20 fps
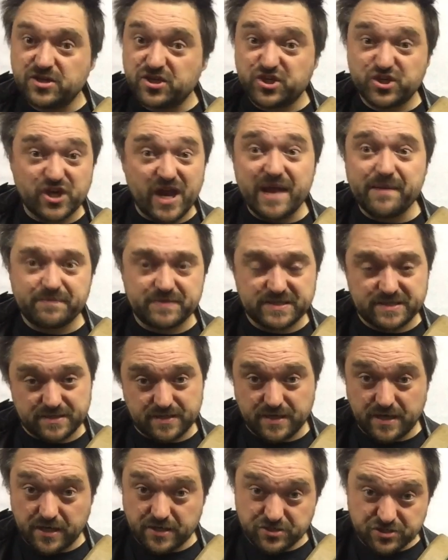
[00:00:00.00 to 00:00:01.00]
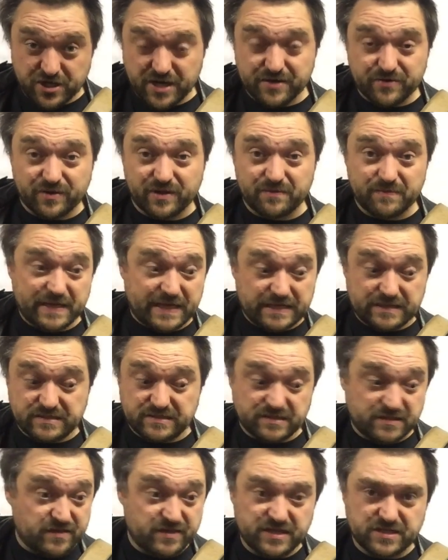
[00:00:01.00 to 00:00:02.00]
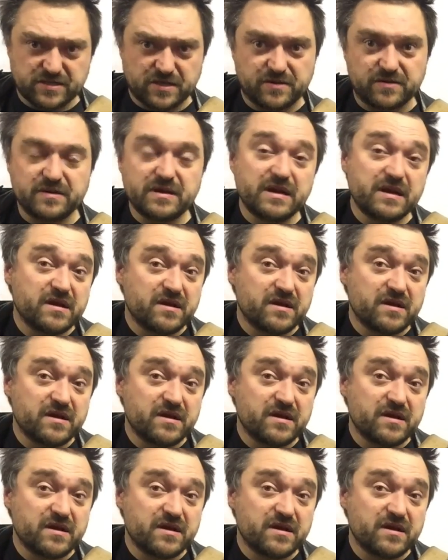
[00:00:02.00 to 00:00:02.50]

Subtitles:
shapes in general, because these are